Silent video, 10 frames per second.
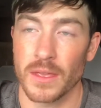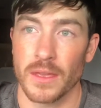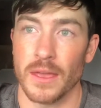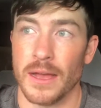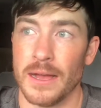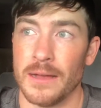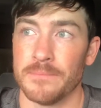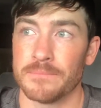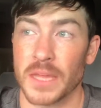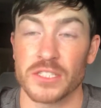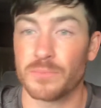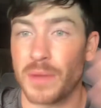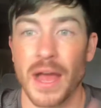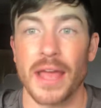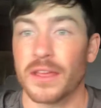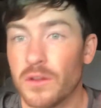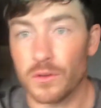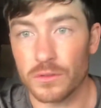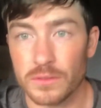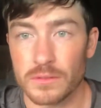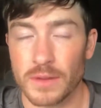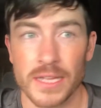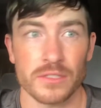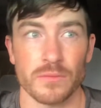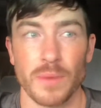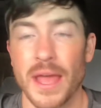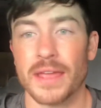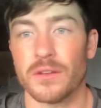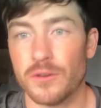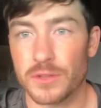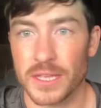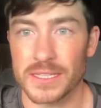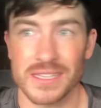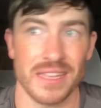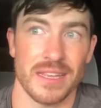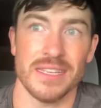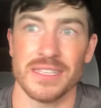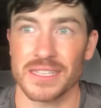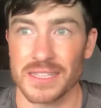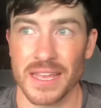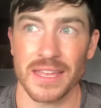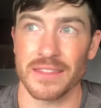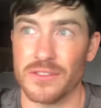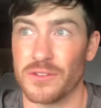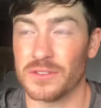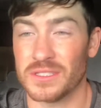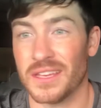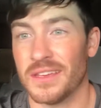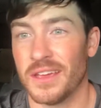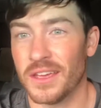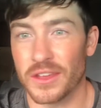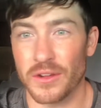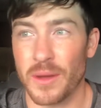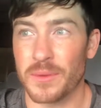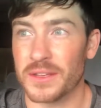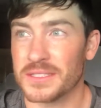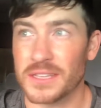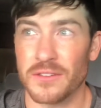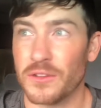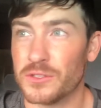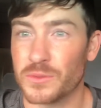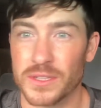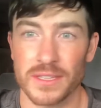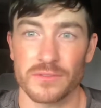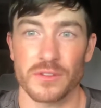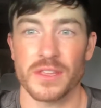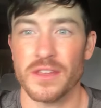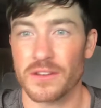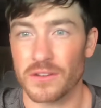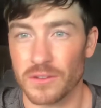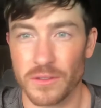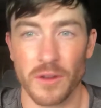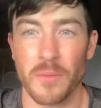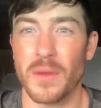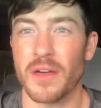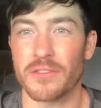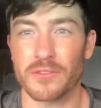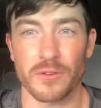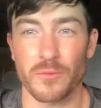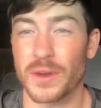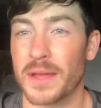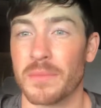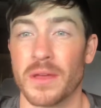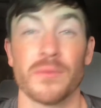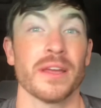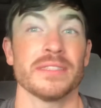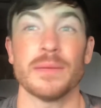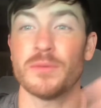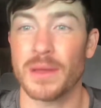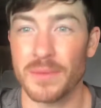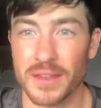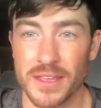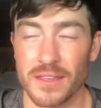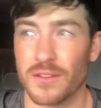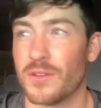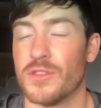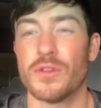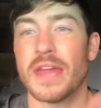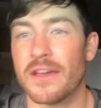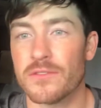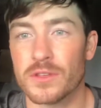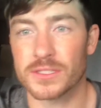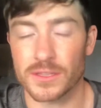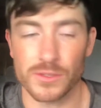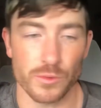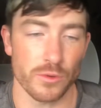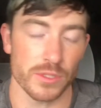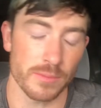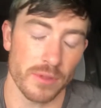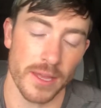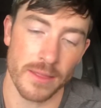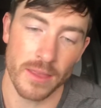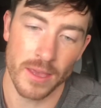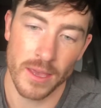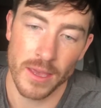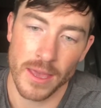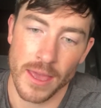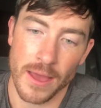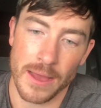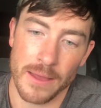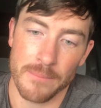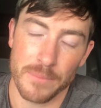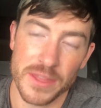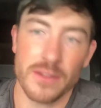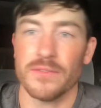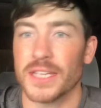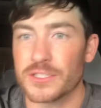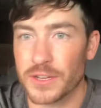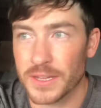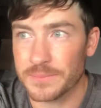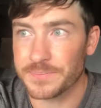and just buy and hold, right? So buying and holding is the easiest thing, and then you could say, I'm going to sell those ones after a year or a month, or when I double my money. You can set those rules in play. But then you have day trading,